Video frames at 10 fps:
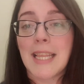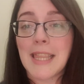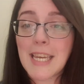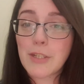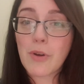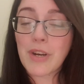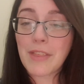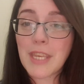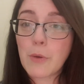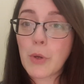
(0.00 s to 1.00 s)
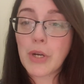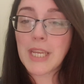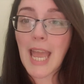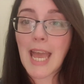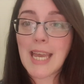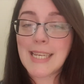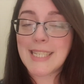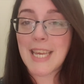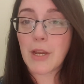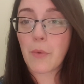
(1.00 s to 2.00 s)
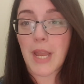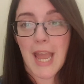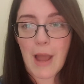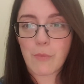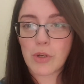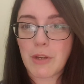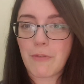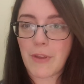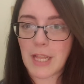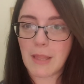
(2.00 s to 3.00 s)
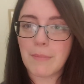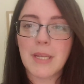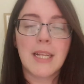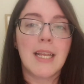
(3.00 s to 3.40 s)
later on I think we're going to get a takeaway and a film.